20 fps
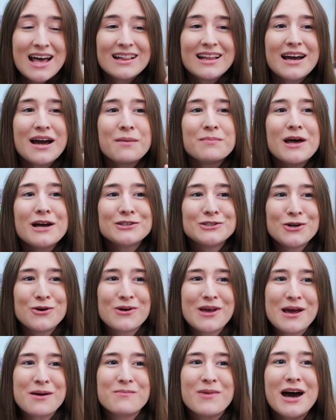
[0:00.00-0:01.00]
Like, I'm not
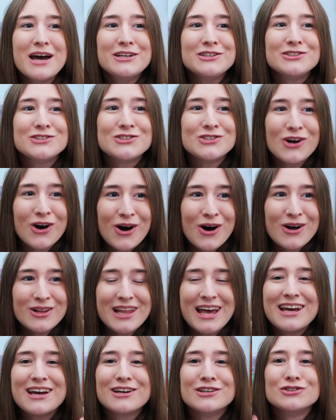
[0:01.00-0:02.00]
joking. My jaw
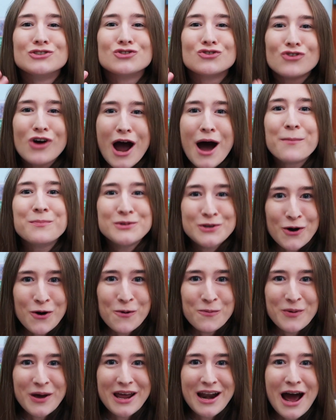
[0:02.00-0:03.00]
like dropped
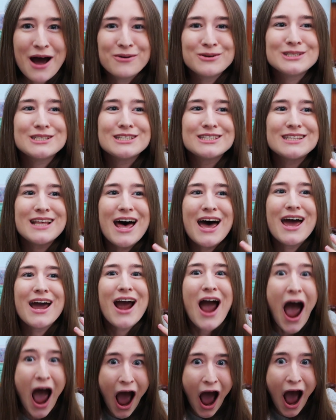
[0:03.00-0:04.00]
open. I was just like,